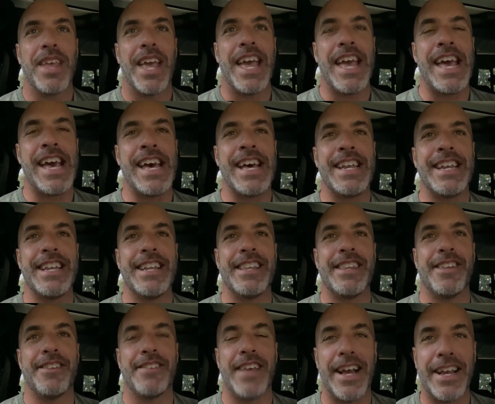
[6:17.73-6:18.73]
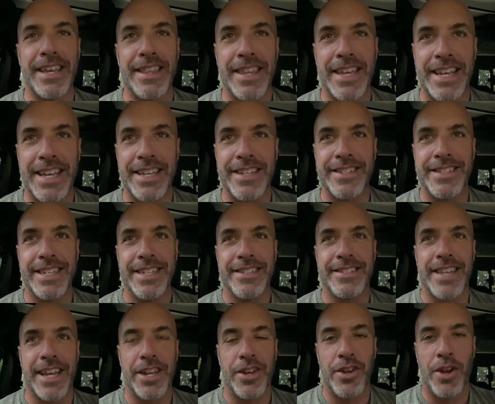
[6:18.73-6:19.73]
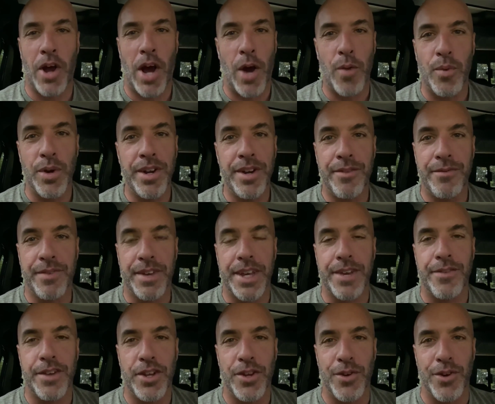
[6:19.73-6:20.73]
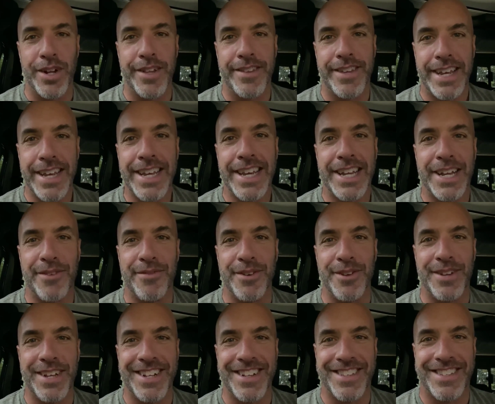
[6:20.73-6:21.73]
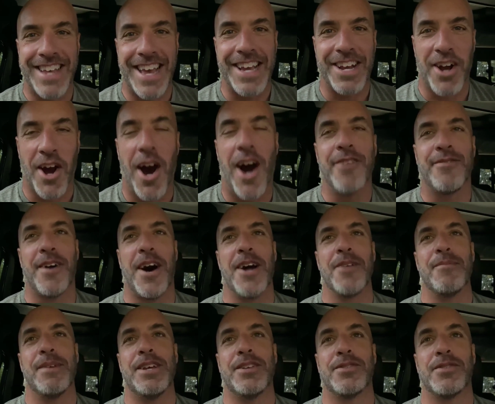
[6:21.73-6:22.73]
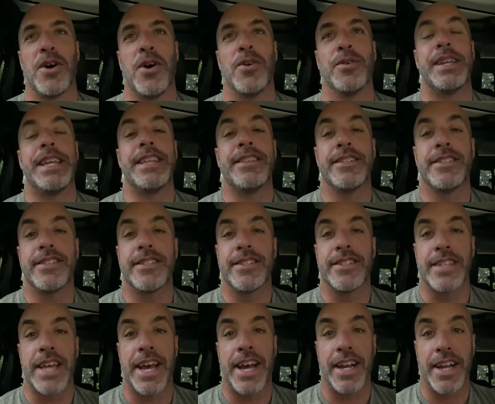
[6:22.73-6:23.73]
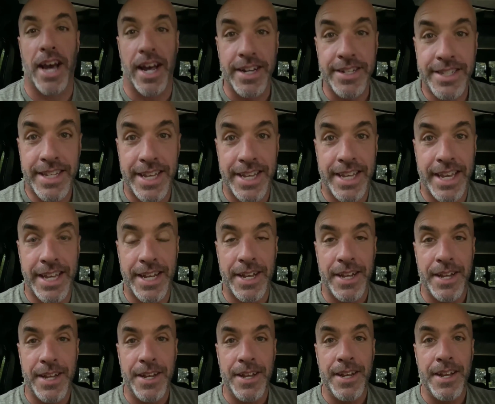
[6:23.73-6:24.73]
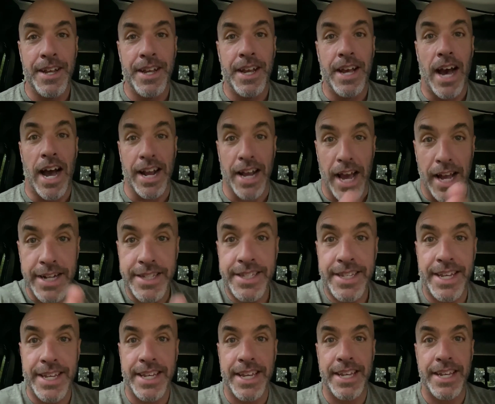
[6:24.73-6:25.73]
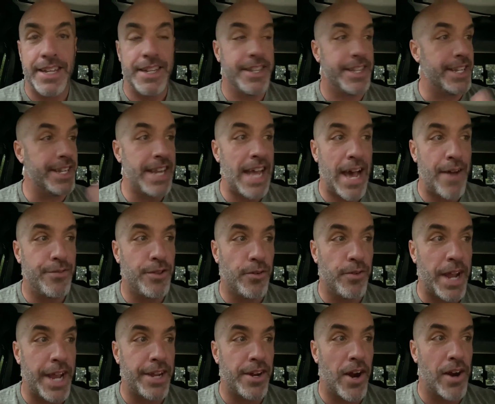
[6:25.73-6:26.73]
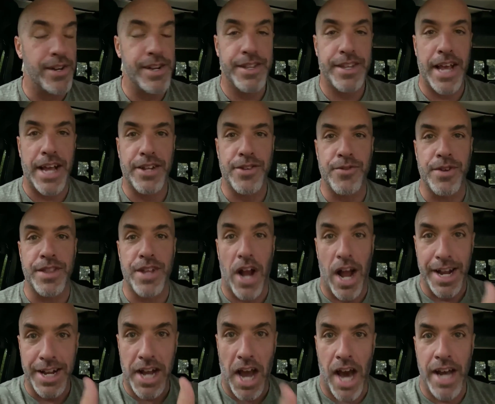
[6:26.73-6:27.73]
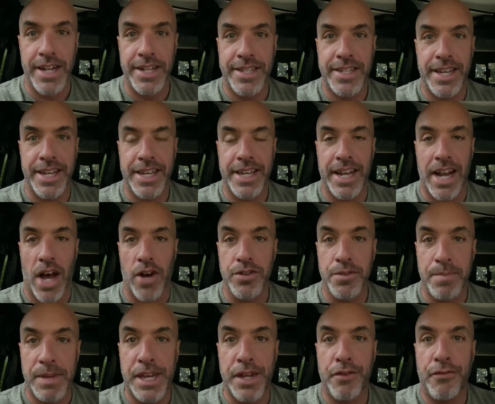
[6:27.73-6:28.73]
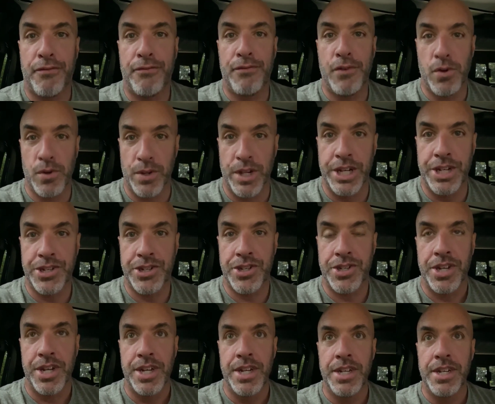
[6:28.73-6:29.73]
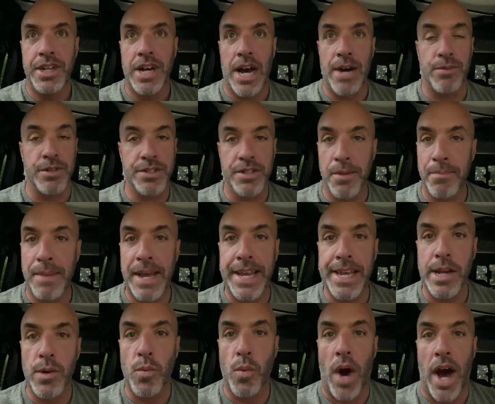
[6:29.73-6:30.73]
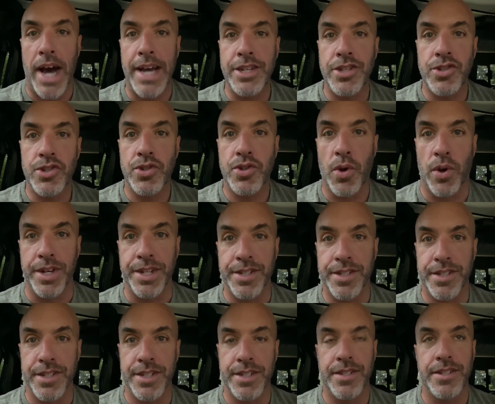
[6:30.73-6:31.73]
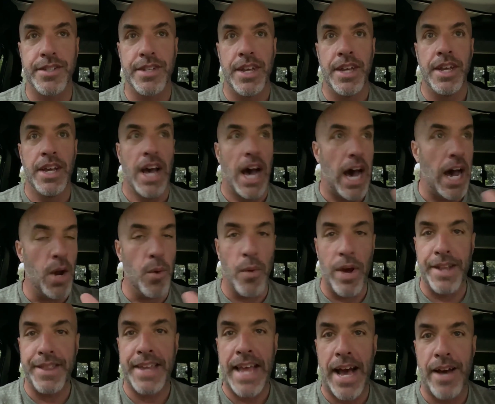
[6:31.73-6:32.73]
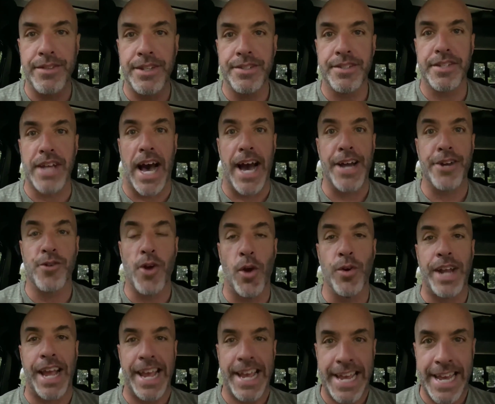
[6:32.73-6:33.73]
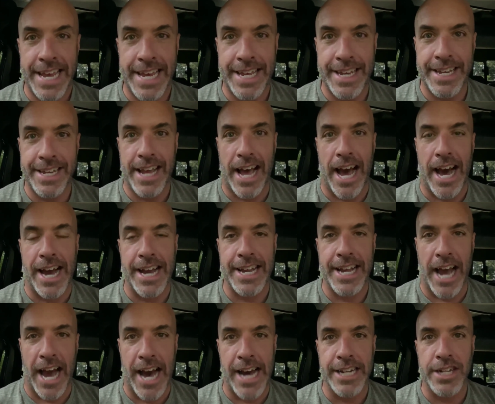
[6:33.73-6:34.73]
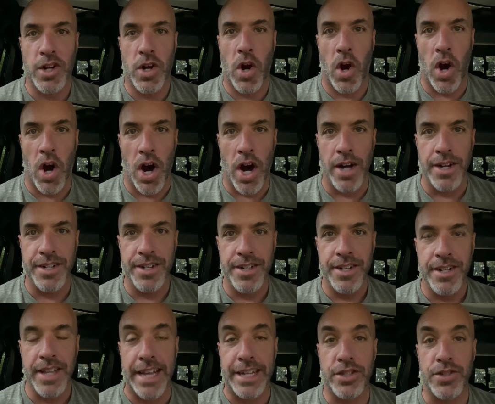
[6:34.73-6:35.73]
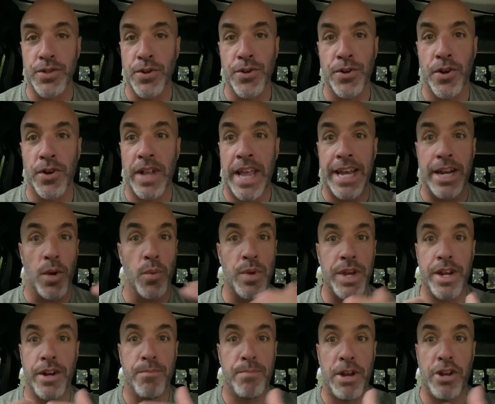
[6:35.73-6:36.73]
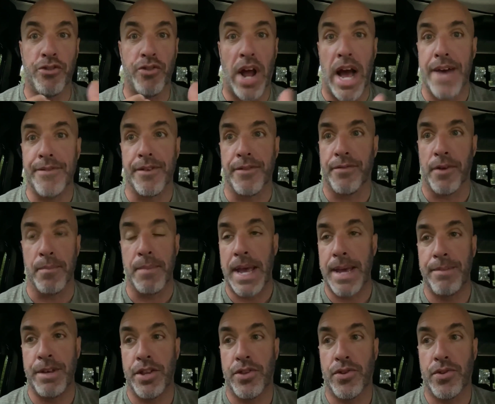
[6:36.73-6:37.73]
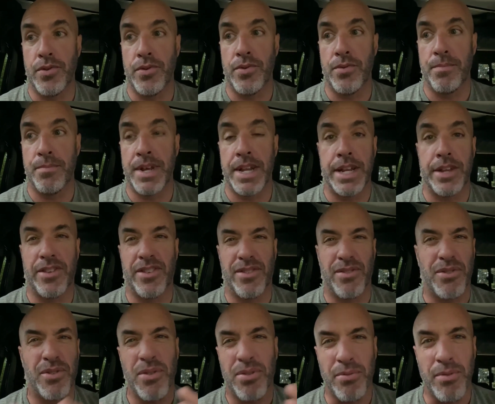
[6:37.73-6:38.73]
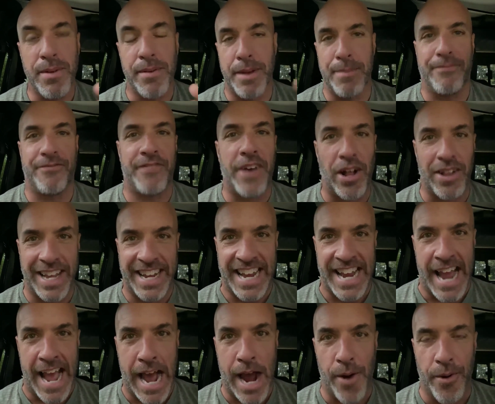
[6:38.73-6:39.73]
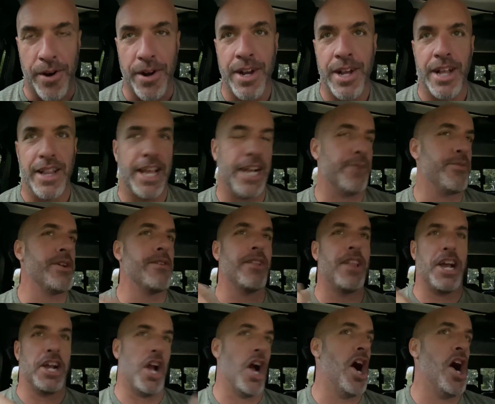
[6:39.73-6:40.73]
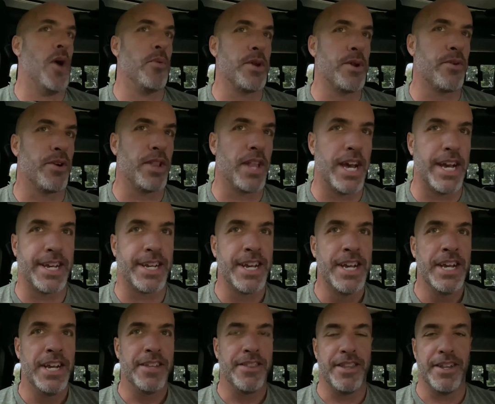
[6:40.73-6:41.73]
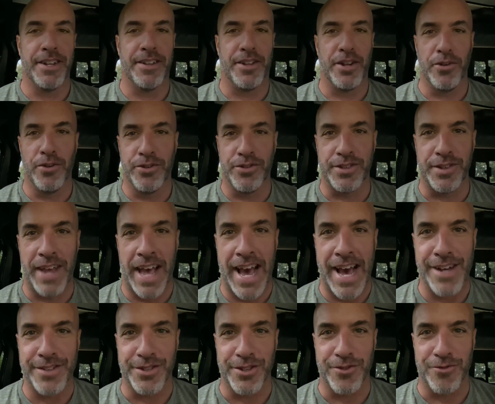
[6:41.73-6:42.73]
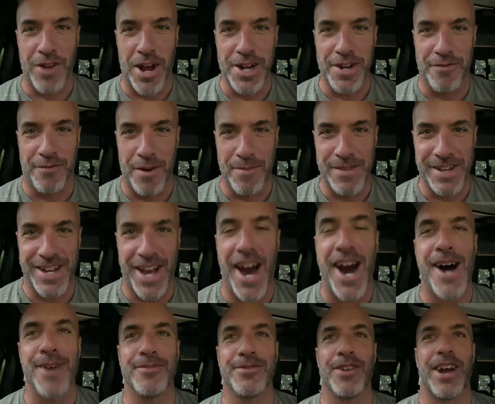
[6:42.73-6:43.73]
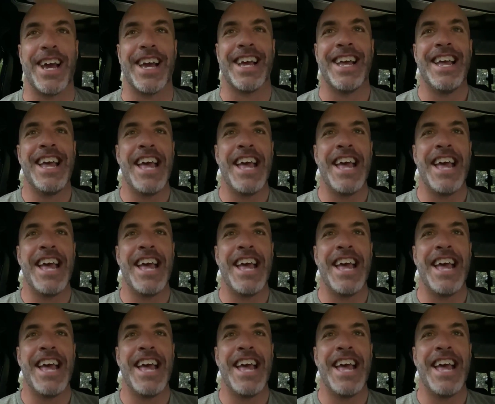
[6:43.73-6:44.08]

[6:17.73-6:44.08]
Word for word: And the second thing is, he said, you know, I wouldn't have given you a ticket if you didn't take off on me. So needless to say, I got a ticket. I got a ticket, didn't have the radar detector in there. I got a ticket. I was being foolish. I wasn't making wise choices. I went down the side road and I got caught. Like sooner or later, we had been driving for maybe two minutes, two, three, it felt like an hour. Like we were like, oh, we were like the Dukes, the Hazzard running from the cops, right?